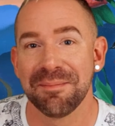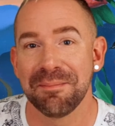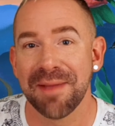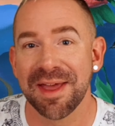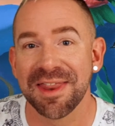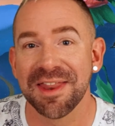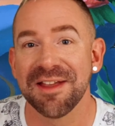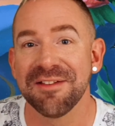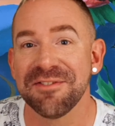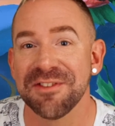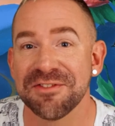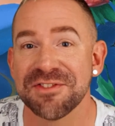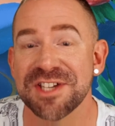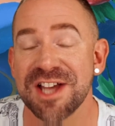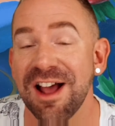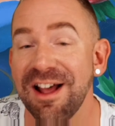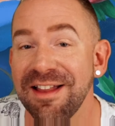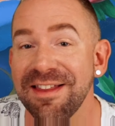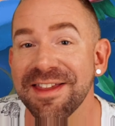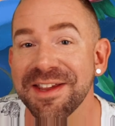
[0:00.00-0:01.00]
My love of
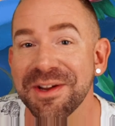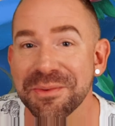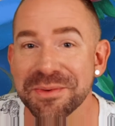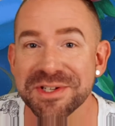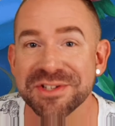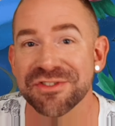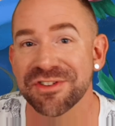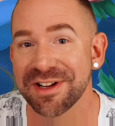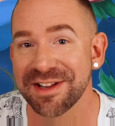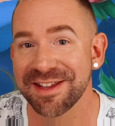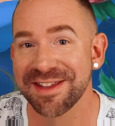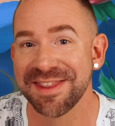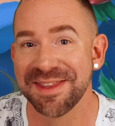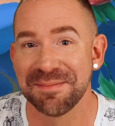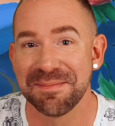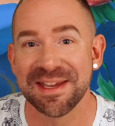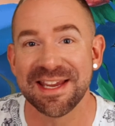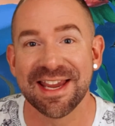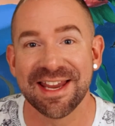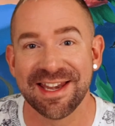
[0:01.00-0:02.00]
Dolly was really the
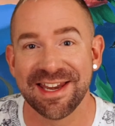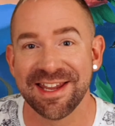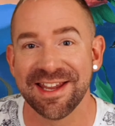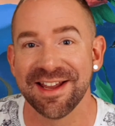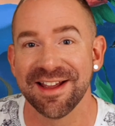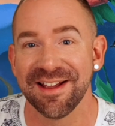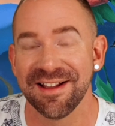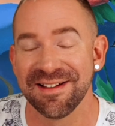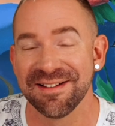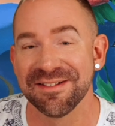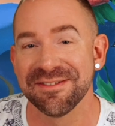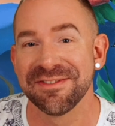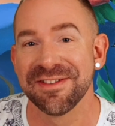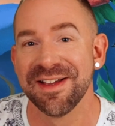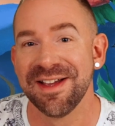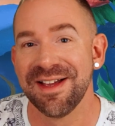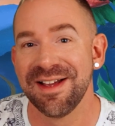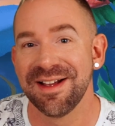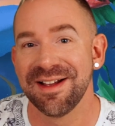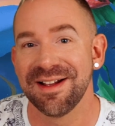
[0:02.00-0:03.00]
beginning of
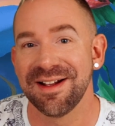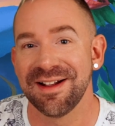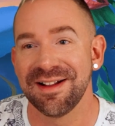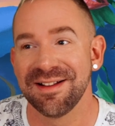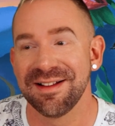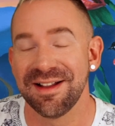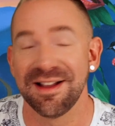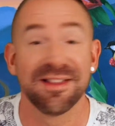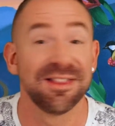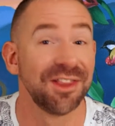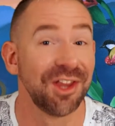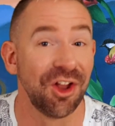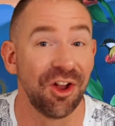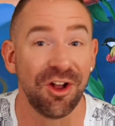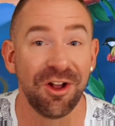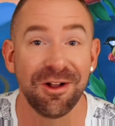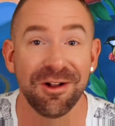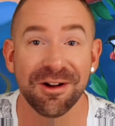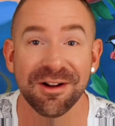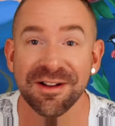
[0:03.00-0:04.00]
a, a
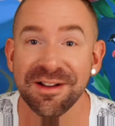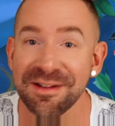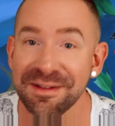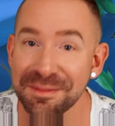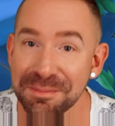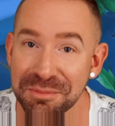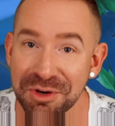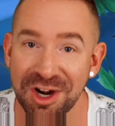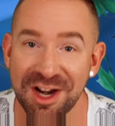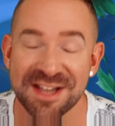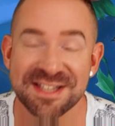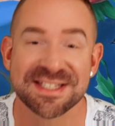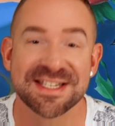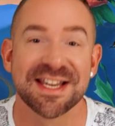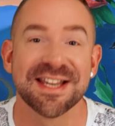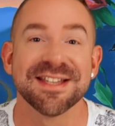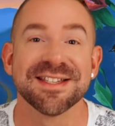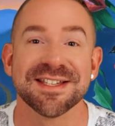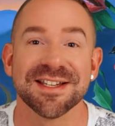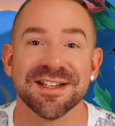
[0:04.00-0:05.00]
long process